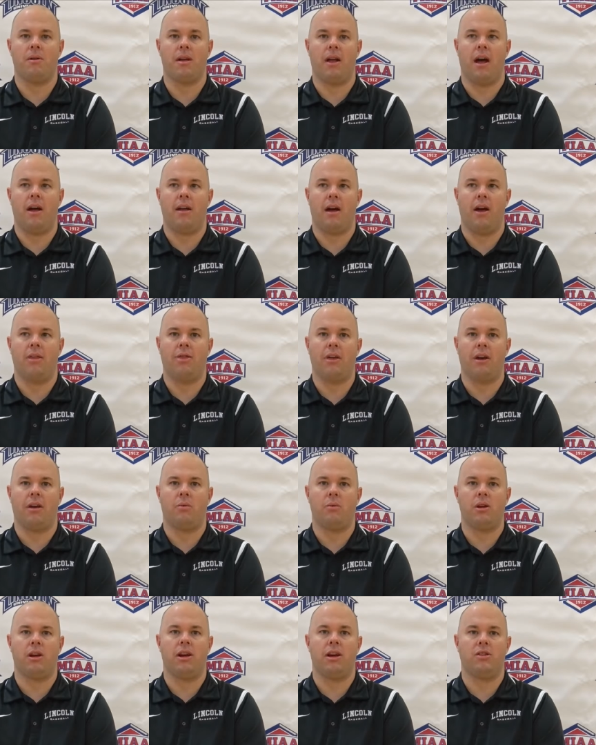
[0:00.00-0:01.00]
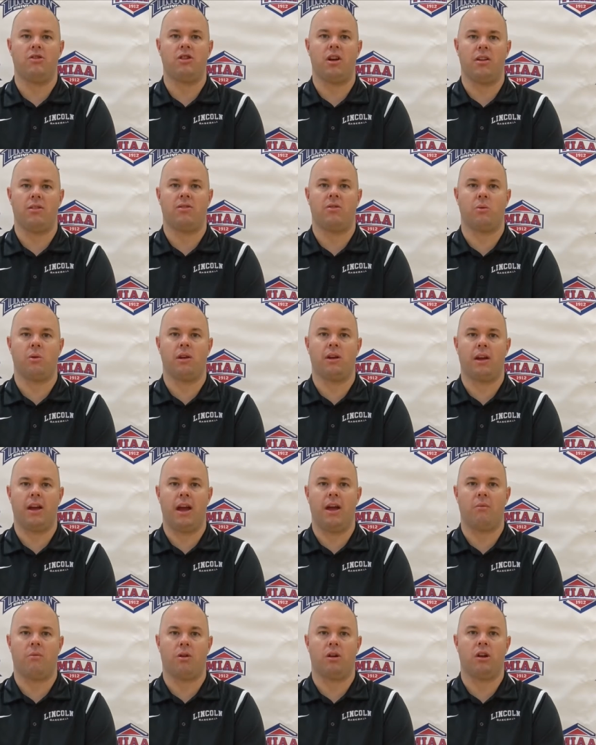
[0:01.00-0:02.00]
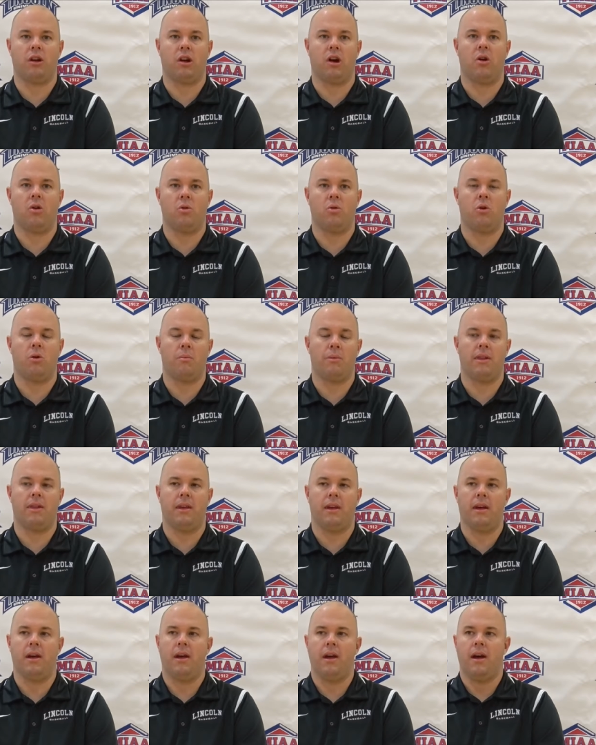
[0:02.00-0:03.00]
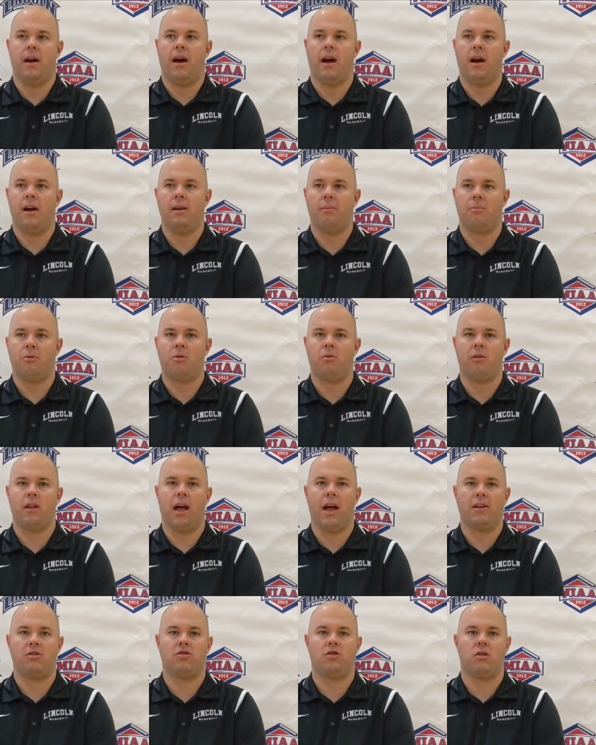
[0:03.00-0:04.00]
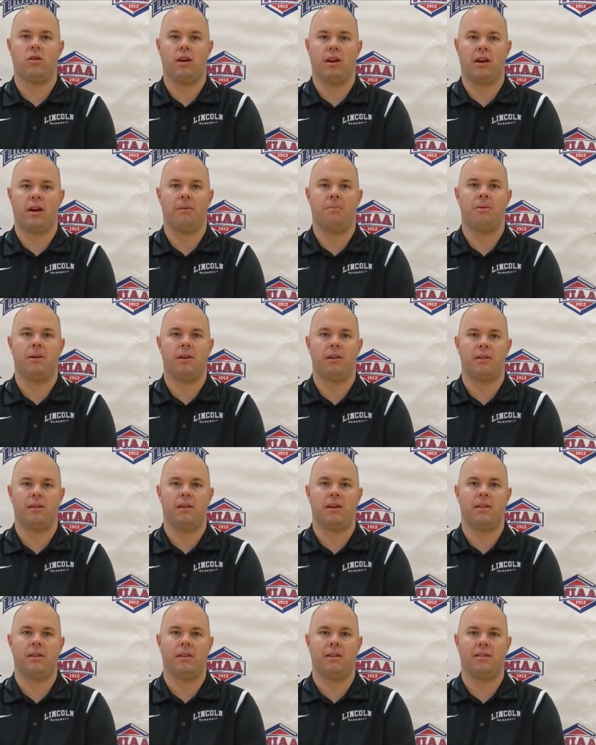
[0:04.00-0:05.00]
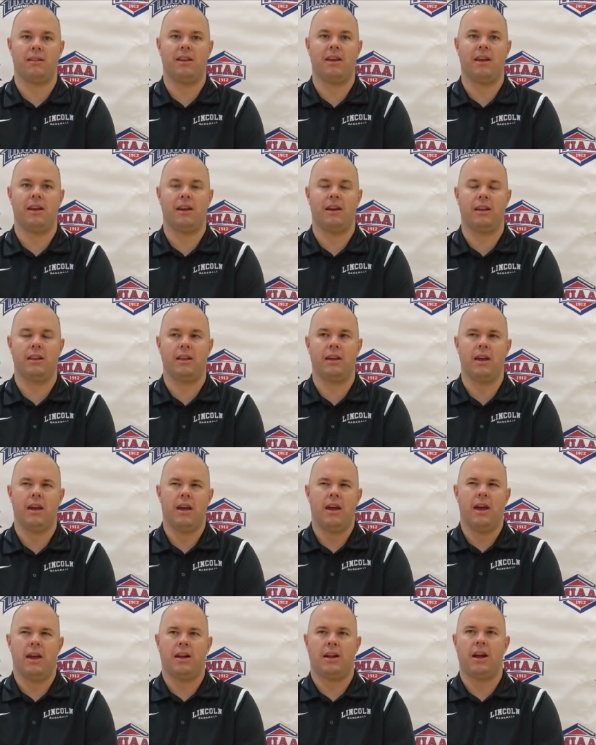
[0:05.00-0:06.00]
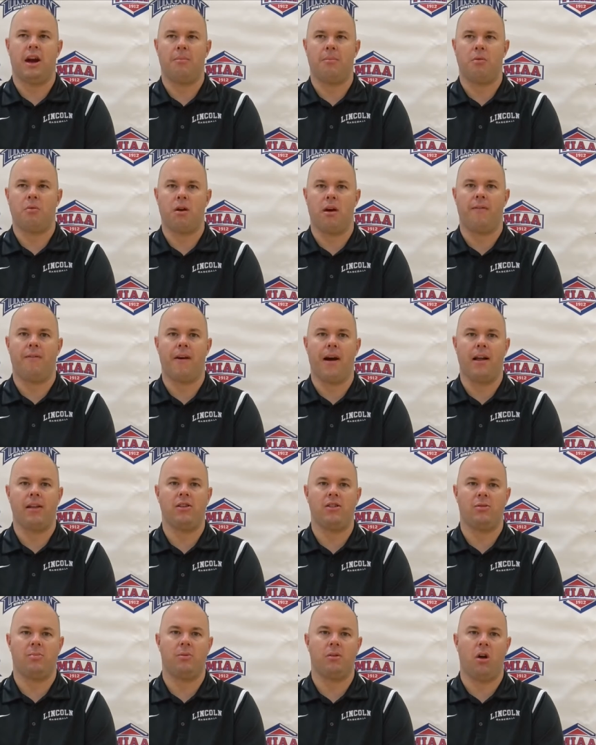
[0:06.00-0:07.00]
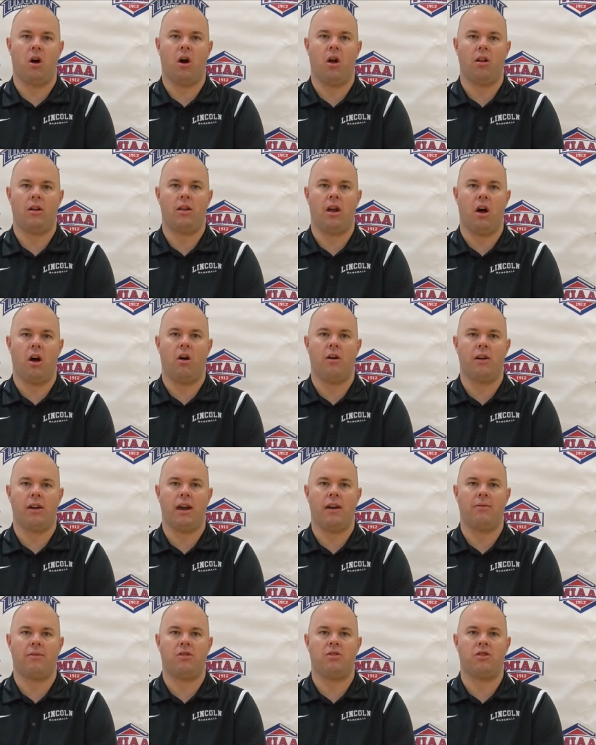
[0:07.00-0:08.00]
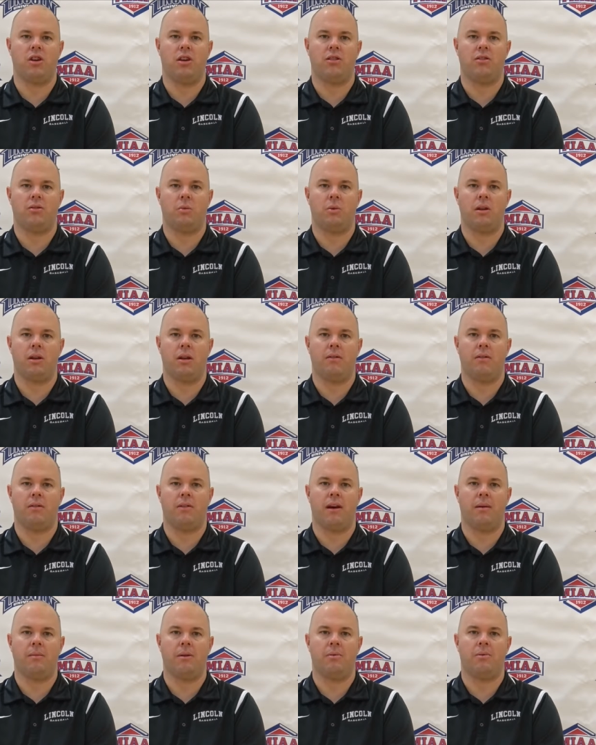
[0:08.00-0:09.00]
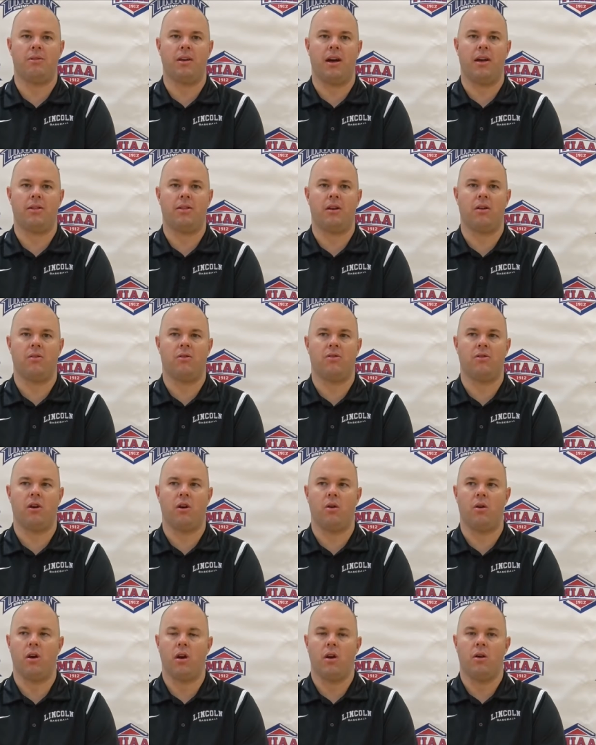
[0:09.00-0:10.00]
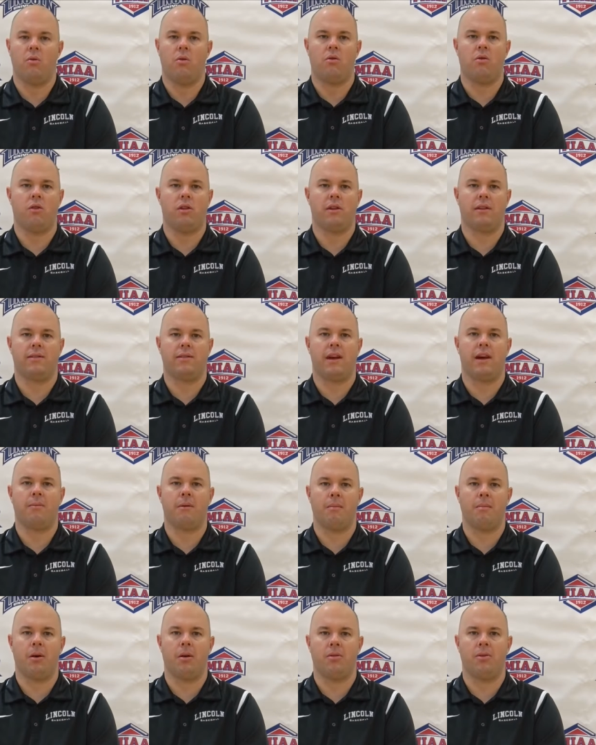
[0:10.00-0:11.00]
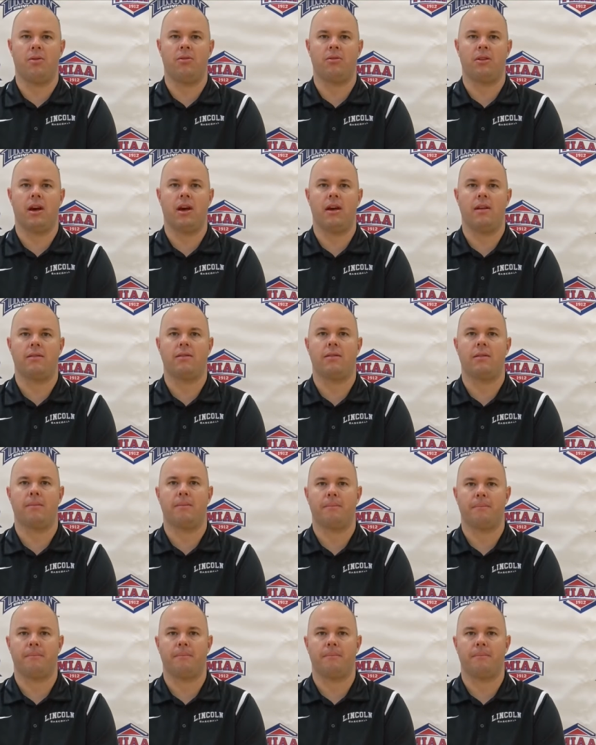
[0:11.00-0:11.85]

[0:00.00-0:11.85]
but I, I think we get a chance to win a game, we're going to go to him. And uh, he proved last year he could compete in this league, and he had a couple rough outings, but all in all, he gave us a chance to win every time he was out there. So we're really excited about both those guys